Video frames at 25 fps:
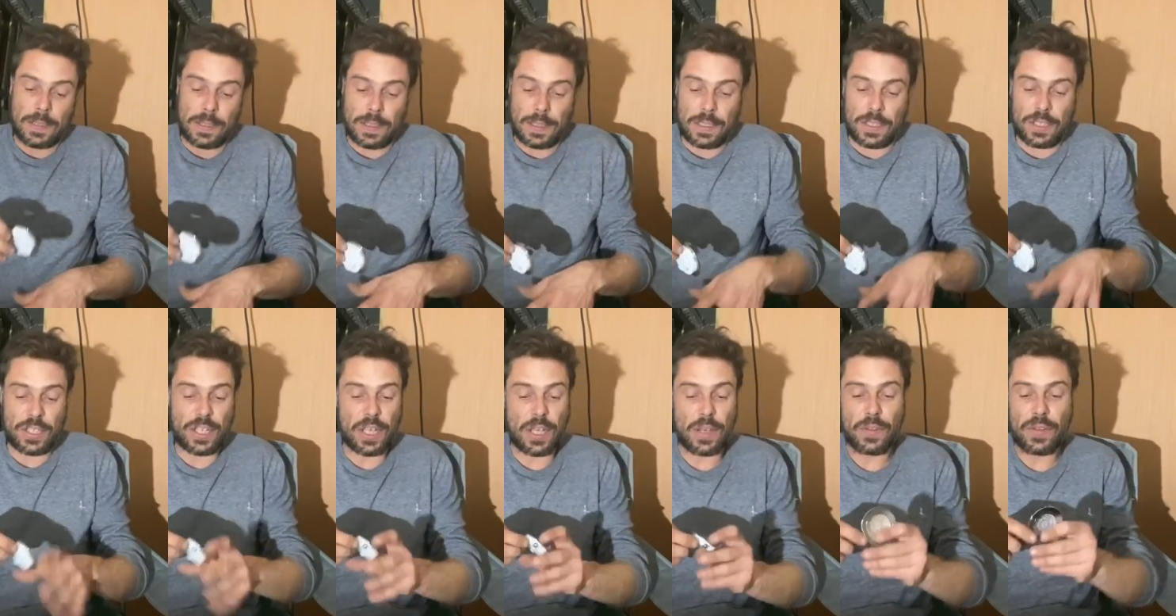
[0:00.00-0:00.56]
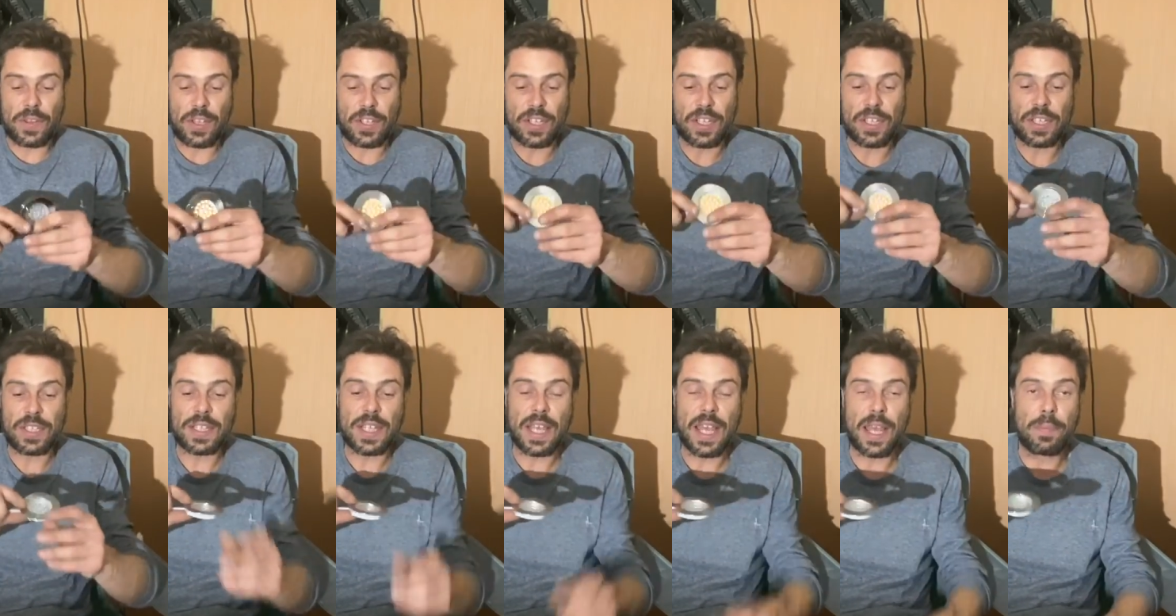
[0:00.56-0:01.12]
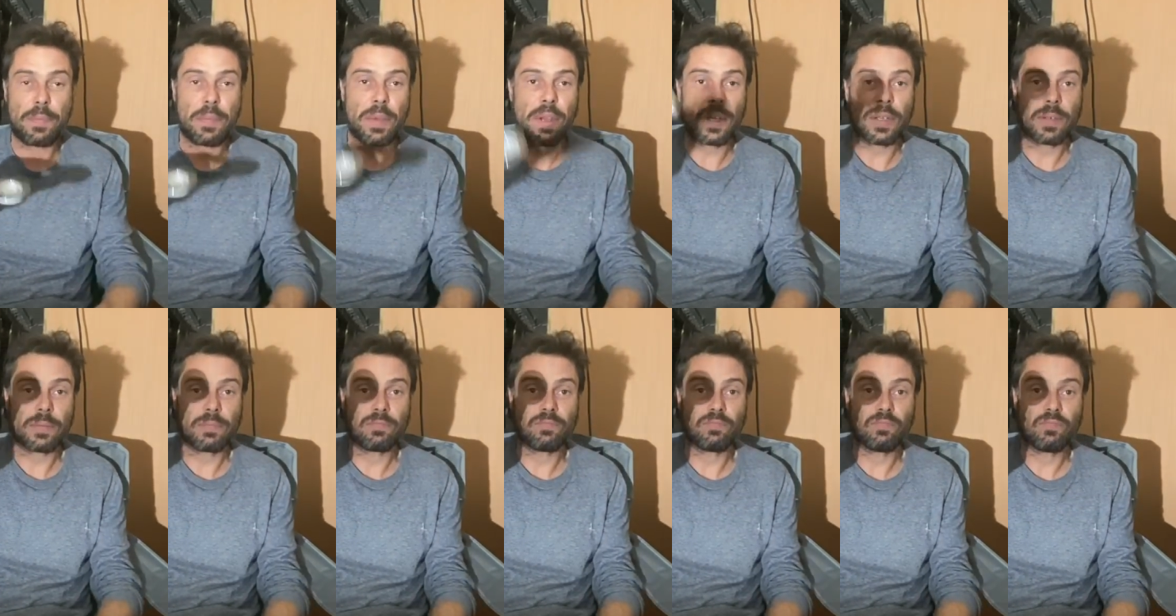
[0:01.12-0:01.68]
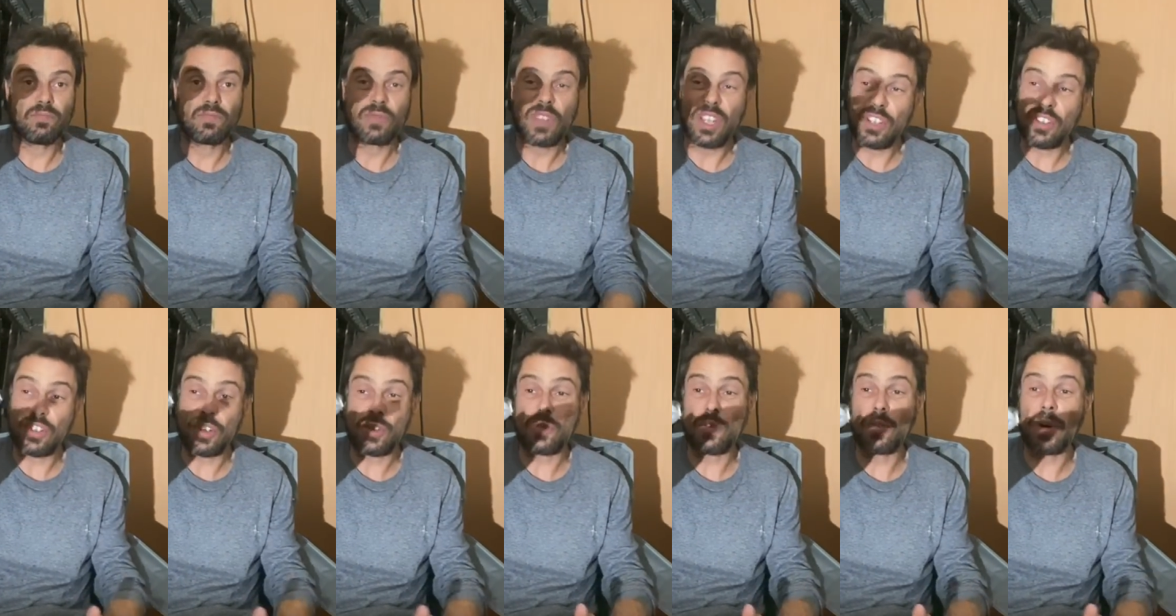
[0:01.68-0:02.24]
So this is them.
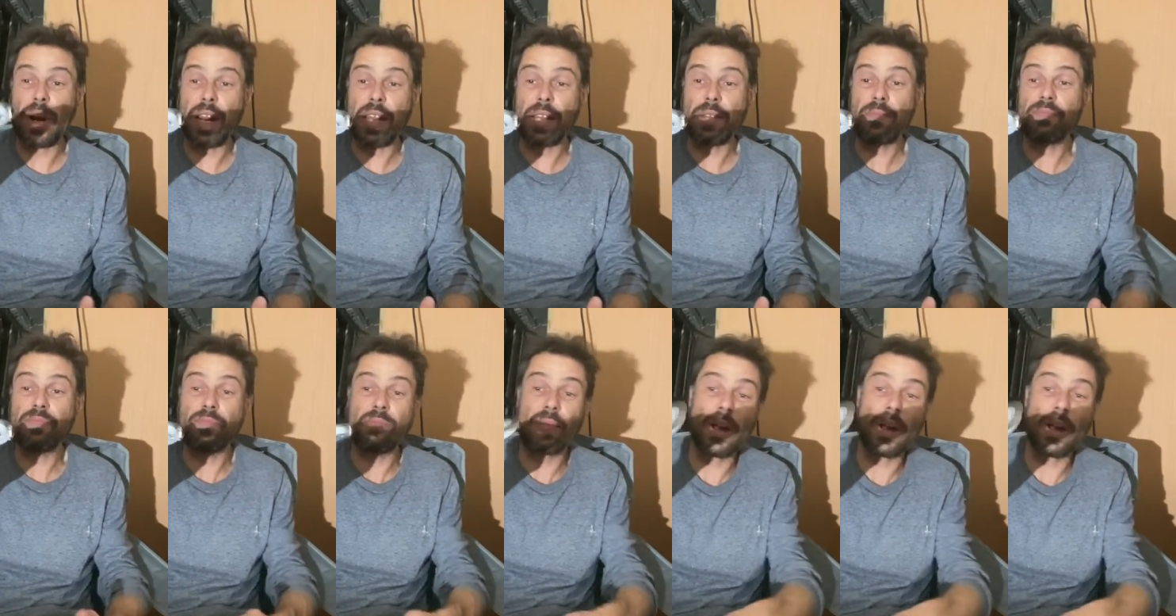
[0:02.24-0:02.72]
These are great.